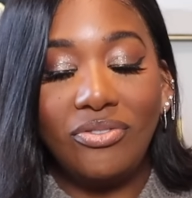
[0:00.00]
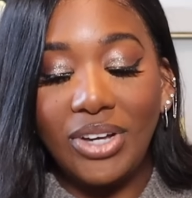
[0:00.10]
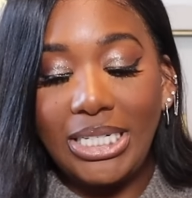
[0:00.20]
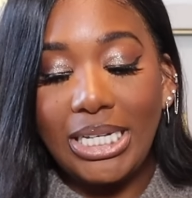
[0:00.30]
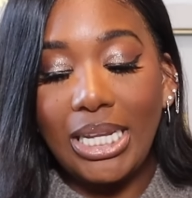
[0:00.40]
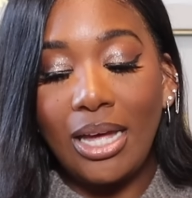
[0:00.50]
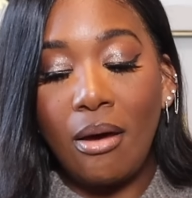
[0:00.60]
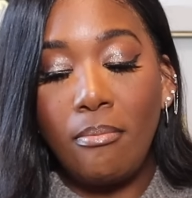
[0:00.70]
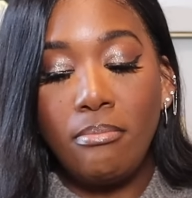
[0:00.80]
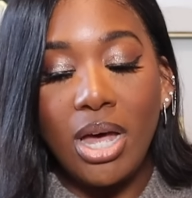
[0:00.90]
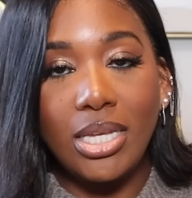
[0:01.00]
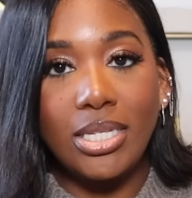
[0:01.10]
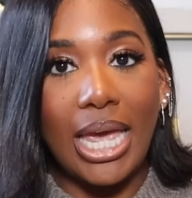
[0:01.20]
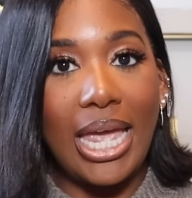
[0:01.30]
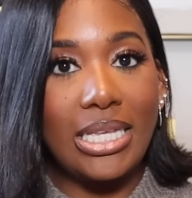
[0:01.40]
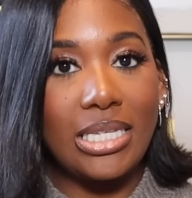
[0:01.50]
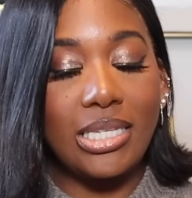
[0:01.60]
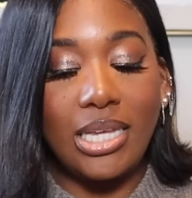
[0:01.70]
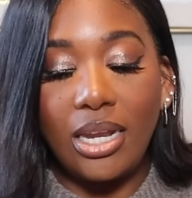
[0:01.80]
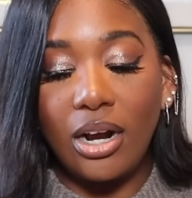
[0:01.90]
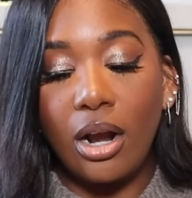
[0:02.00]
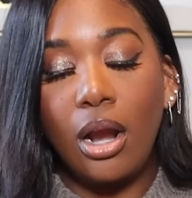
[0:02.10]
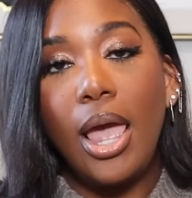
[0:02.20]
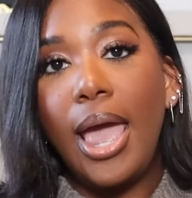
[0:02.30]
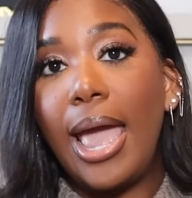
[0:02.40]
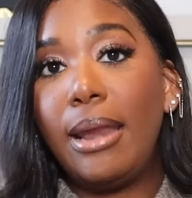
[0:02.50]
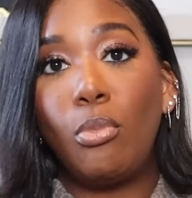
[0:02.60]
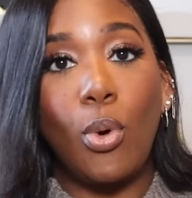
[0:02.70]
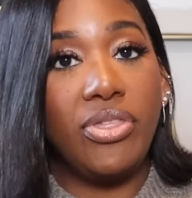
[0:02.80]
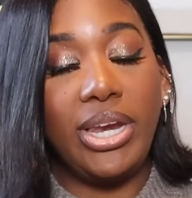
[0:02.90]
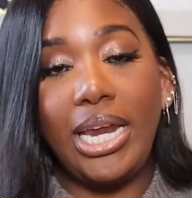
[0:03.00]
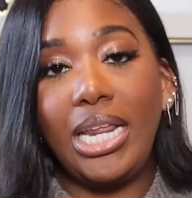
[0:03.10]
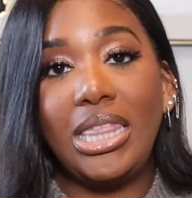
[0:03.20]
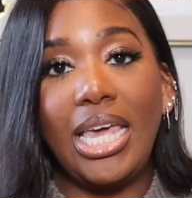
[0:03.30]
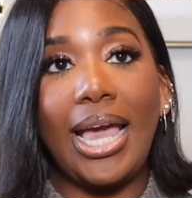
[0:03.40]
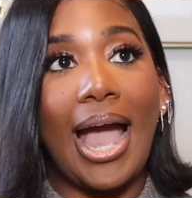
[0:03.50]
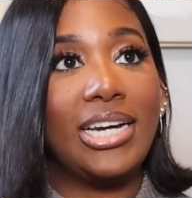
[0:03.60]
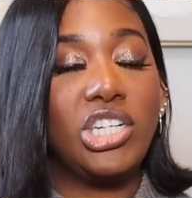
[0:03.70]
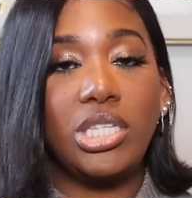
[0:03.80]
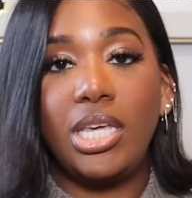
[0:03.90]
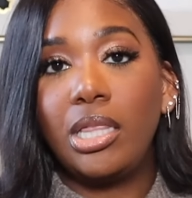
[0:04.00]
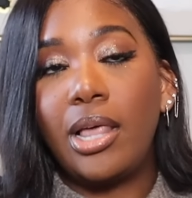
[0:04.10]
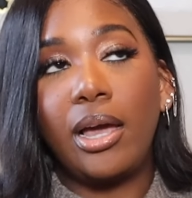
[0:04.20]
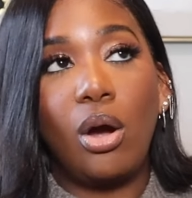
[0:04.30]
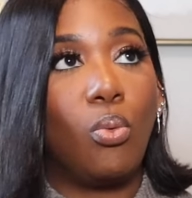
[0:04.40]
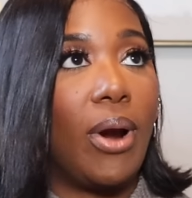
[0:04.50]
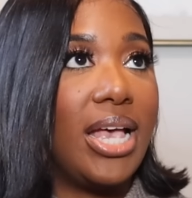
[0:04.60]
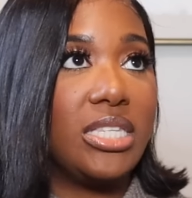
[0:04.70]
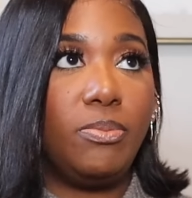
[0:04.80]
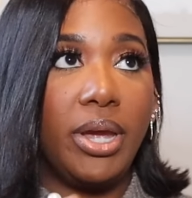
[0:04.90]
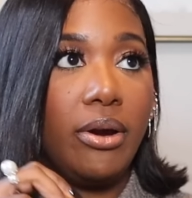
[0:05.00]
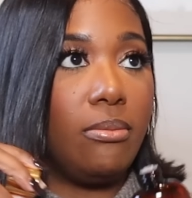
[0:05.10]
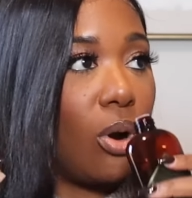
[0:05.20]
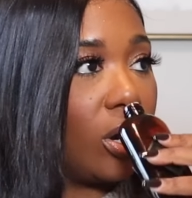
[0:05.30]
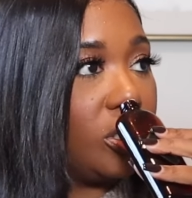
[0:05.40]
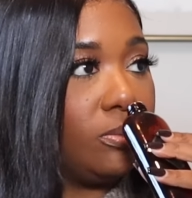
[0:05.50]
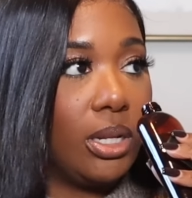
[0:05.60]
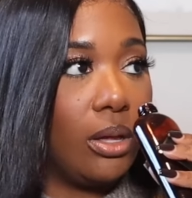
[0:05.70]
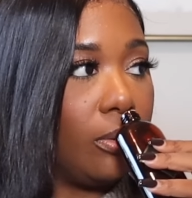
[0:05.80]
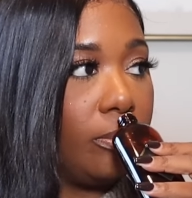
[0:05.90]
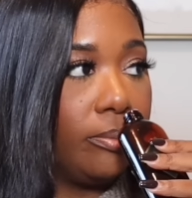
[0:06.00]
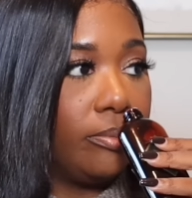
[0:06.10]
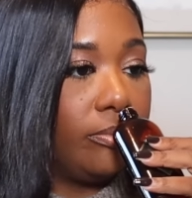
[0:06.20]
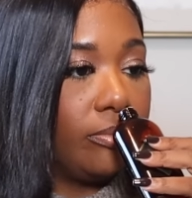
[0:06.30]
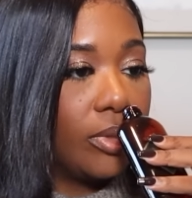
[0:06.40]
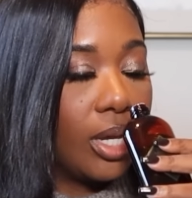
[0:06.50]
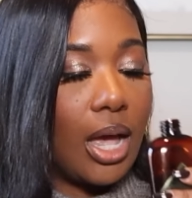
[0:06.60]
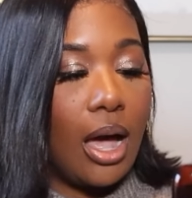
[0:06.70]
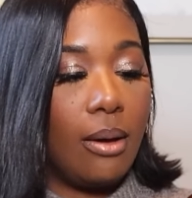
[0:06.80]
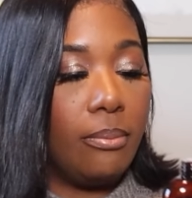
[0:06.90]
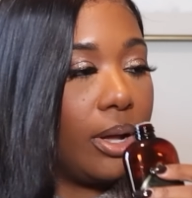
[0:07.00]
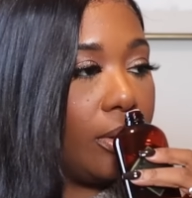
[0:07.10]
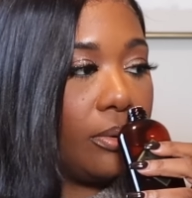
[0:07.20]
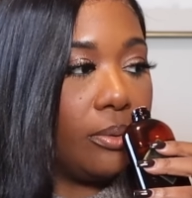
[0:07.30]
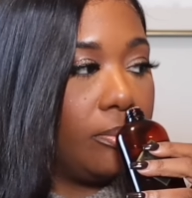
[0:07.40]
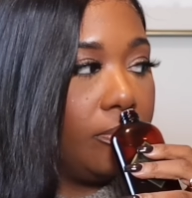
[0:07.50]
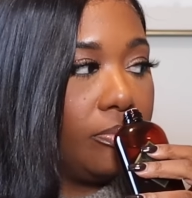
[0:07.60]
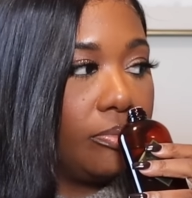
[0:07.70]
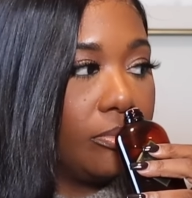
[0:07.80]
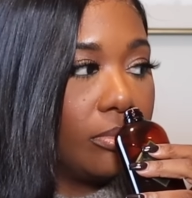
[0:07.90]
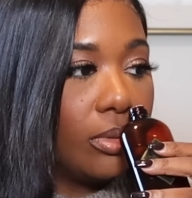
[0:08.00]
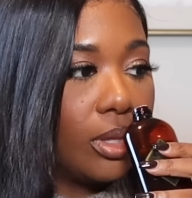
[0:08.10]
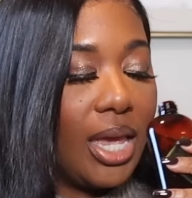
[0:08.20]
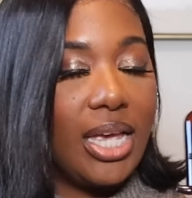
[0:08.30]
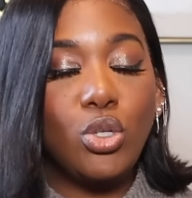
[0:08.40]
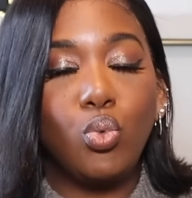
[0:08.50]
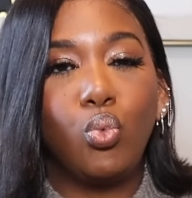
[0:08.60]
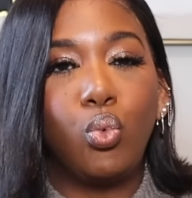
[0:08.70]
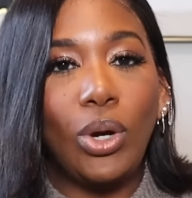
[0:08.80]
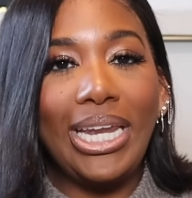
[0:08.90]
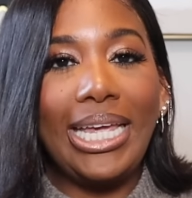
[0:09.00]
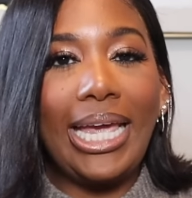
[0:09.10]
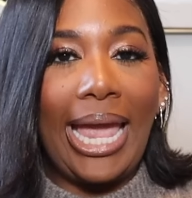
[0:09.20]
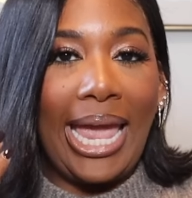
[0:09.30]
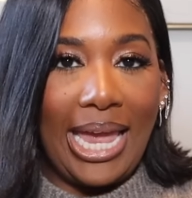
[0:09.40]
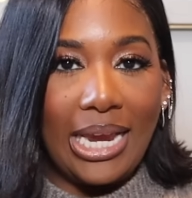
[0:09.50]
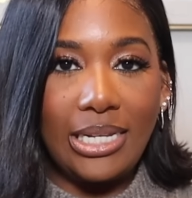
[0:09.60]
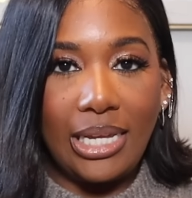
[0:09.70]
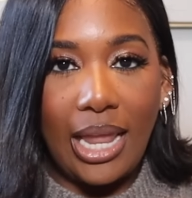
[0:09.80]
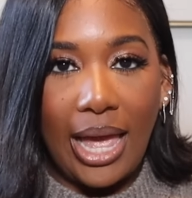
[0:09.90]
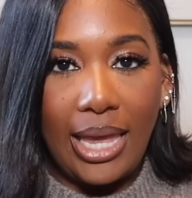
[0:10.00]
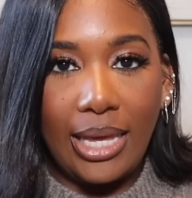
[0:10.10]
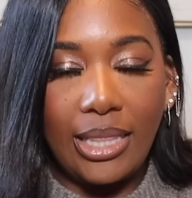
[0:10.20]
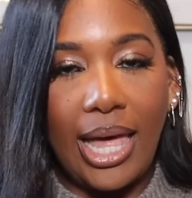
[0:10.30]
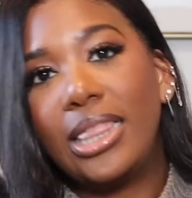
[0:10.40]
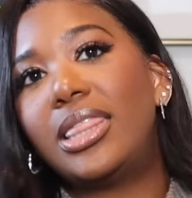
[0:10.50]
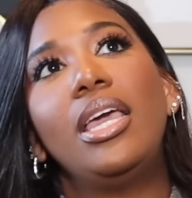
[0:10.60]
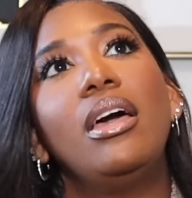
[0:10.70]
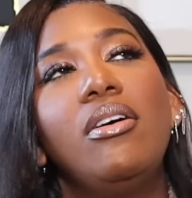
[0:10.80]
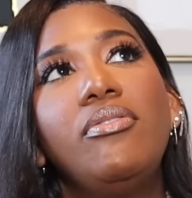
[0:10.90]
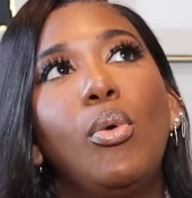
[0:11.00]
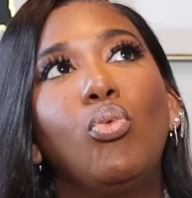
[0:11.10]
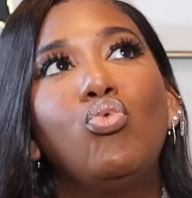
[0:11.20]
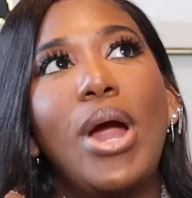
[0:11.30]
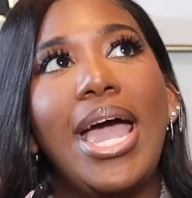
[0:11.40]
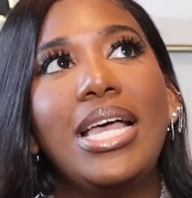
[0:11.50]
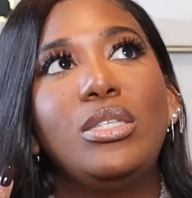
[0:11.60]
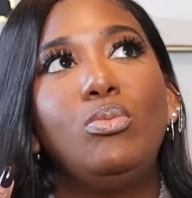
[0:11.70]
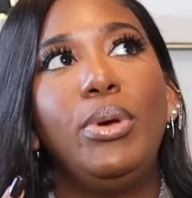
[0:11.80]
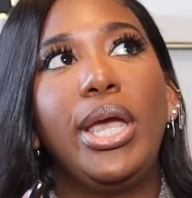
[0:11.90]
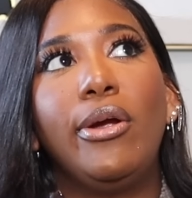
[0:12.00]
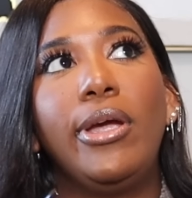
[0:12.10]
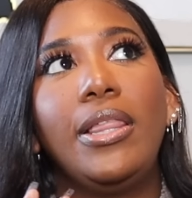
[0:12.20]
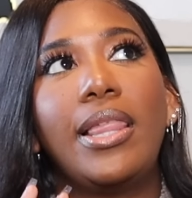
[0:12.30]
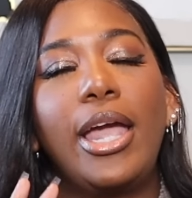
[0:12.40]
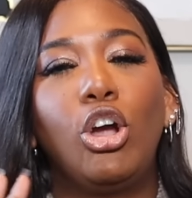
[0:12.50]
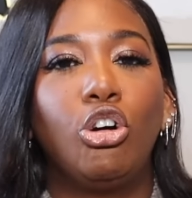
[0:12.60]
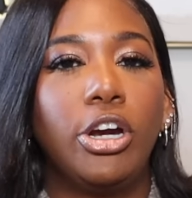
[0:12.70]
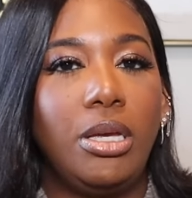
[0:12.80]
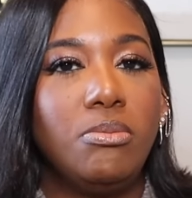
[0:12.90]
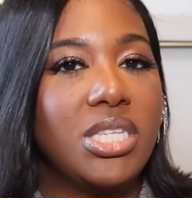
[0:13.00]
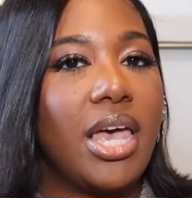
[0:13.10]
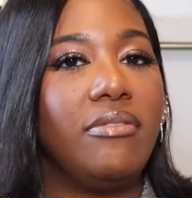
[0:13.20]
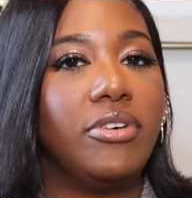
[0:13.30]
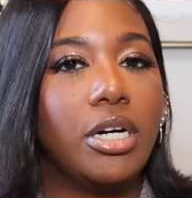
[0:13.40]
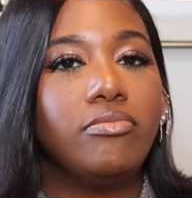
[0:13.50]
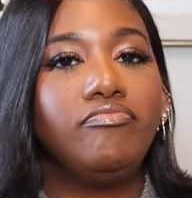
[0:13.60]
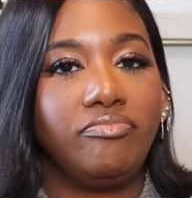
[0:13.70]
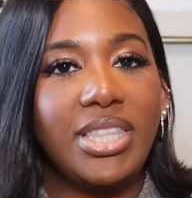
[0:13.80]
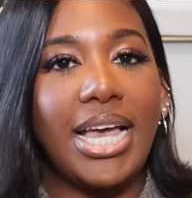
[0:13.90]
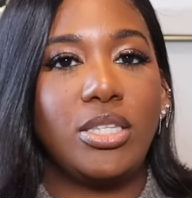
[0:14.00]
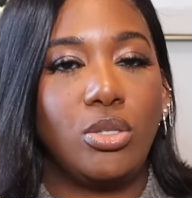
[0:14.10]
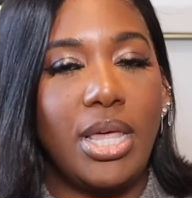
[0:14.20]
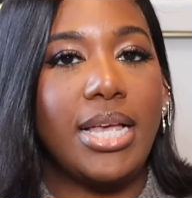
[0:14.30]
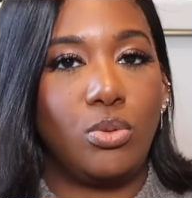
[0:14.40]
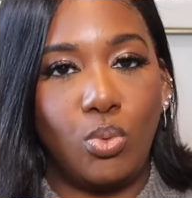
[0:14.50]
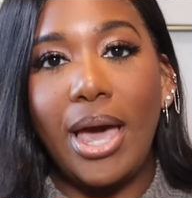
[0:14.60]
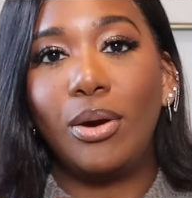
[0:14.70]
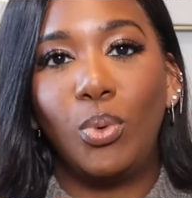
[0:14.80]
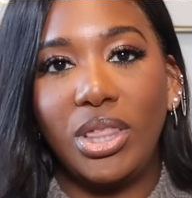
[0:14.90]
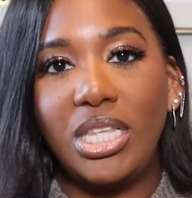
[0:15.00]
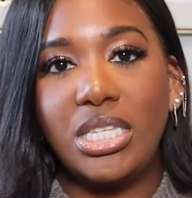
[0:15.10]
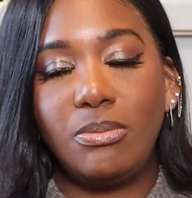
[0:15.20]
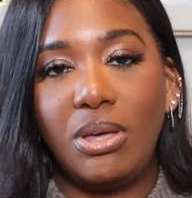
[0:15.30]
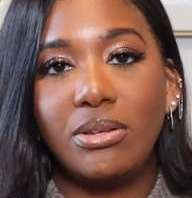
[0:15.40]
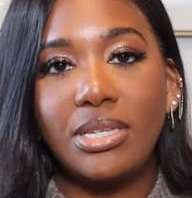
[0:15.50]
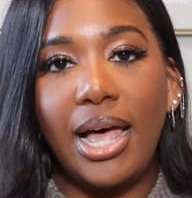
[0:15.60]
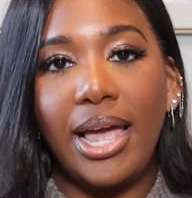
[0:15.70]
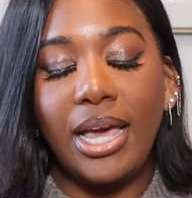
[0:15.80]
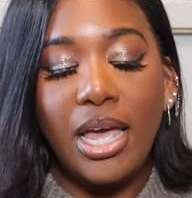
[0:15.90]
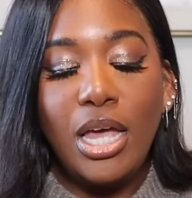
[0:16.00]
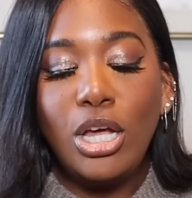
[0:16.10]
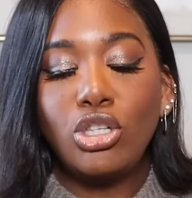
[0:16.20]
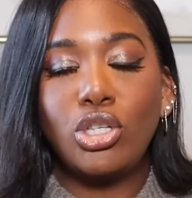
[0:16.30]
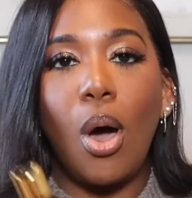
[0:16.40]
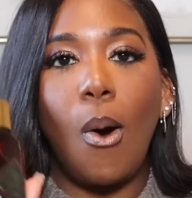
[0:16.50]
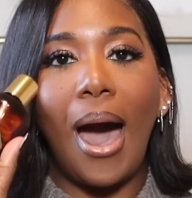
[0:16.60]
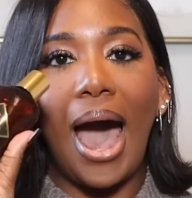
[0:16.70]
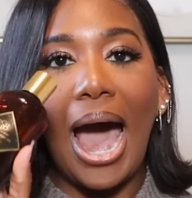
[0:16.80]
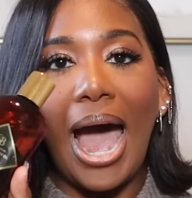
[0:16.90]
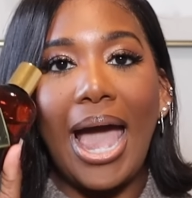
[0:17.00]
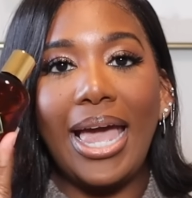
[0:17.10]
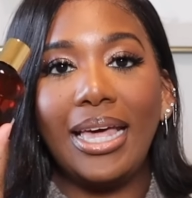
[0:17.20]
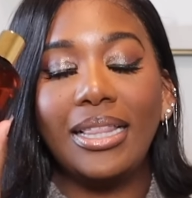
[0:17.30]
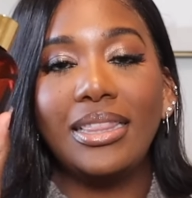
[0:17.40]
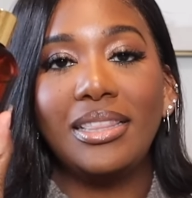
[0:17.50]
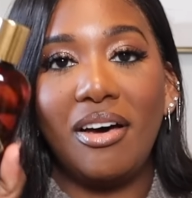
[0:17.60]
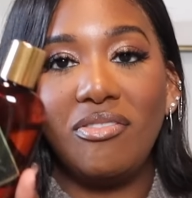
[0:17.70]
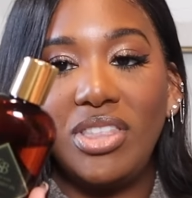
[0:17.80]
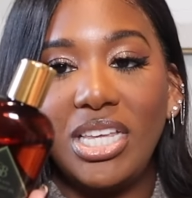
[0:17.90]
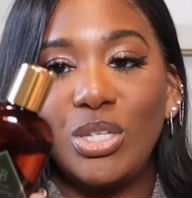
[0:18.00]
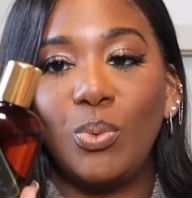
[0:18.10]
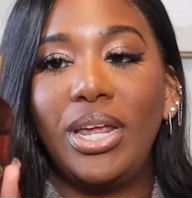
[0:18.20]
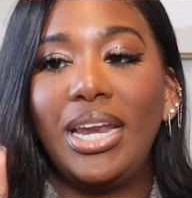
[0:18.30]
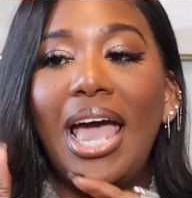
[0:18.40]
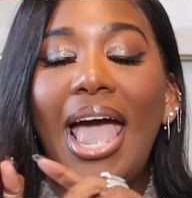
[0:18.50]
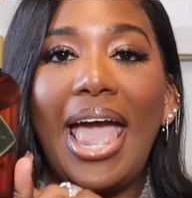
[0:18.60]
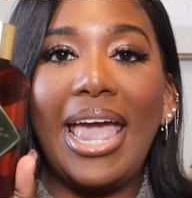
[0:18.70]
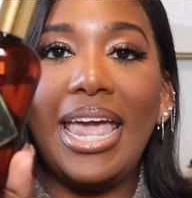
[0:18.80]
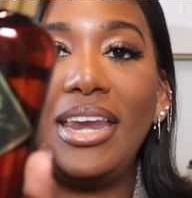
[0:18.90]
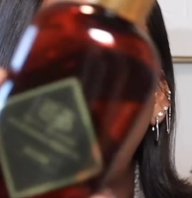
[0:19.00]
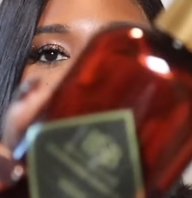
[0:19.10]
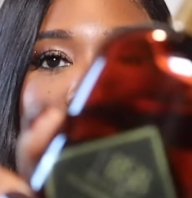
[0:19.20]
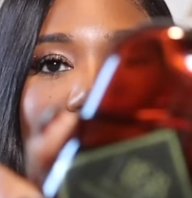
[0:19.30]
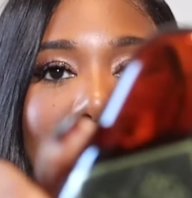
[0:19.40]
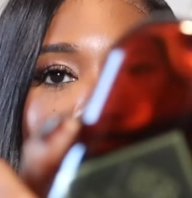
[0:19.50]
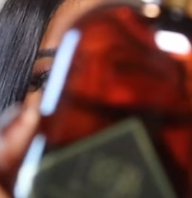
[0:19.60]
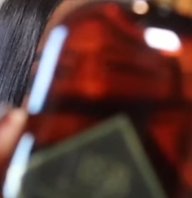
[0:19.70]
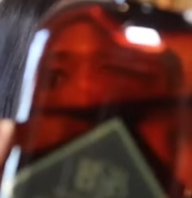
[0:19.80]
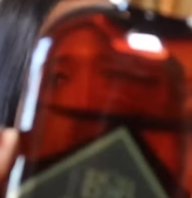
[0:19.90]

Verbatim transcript: vanilla, musk, and cedar. And more than anything, I just get like a raspberry marshmallow combo. It's really candy-like. Like think of a raspberry like cream saver that's that's kind of what smells like. So I love this one and you can see I